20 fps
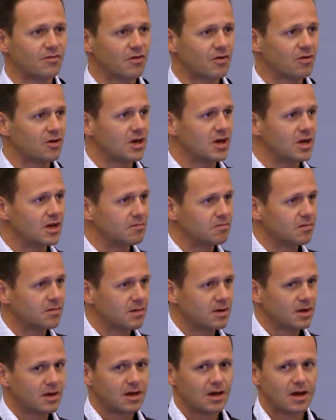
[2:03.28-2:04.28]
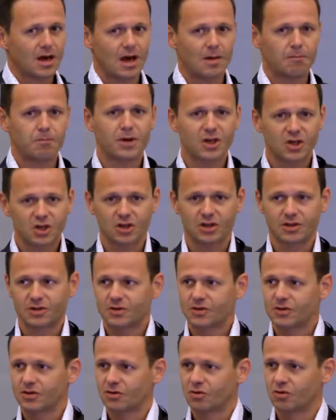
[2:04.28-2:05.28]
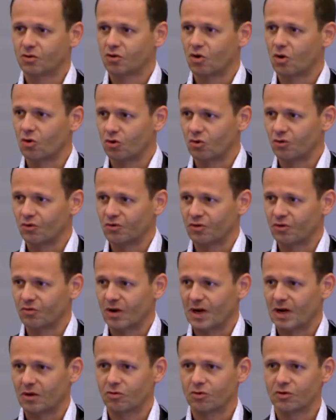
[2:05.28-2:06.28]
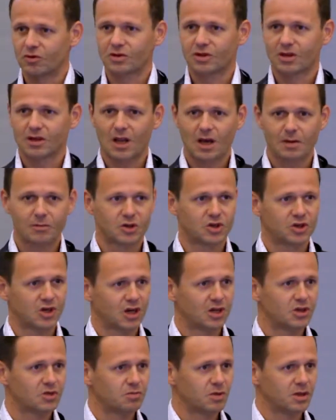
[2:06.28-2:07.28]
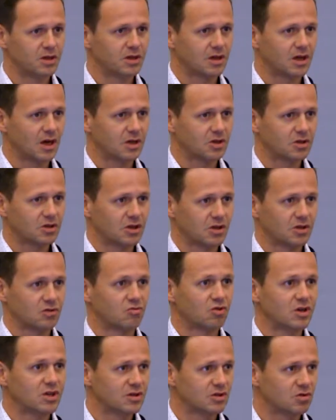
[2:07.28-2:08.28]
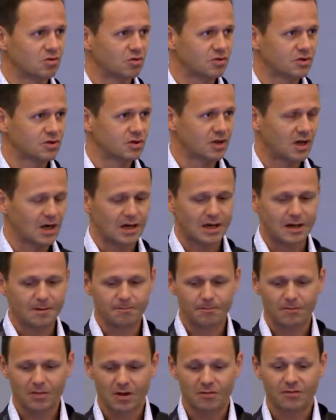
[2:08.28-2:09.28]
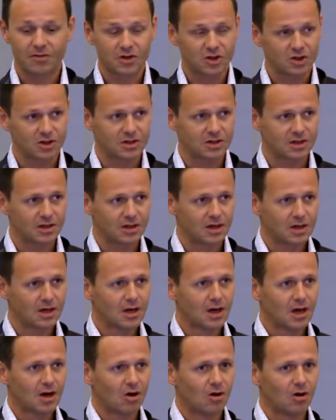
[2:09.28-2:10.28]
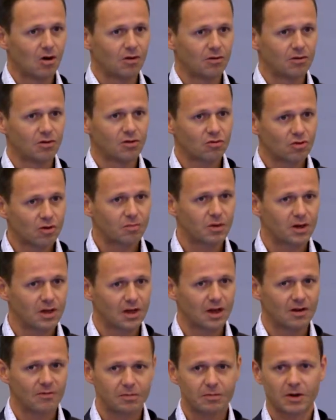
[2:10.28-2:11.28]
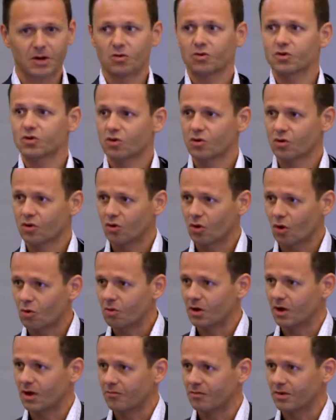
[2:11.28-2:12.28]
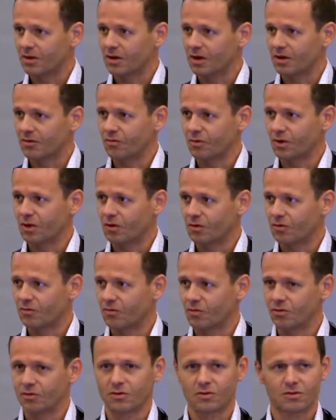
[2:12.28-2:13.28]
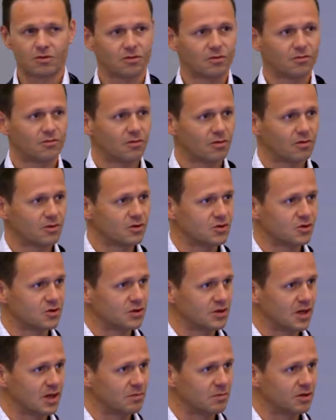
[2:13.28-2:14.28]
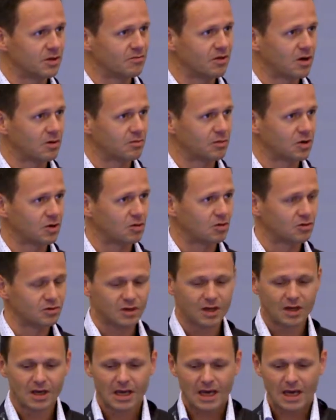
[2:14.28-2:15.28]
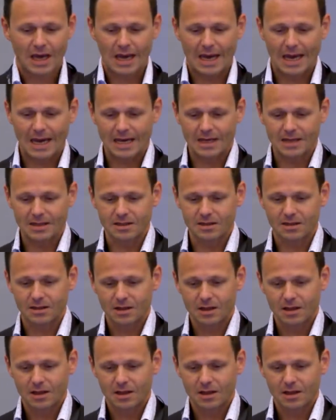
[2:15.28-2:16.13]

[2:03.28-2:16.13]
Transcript: very ambitious goals around climate change mitigation and resource efficiency on European level, but also on a global level, if we look for the Sustainable Development Goals. And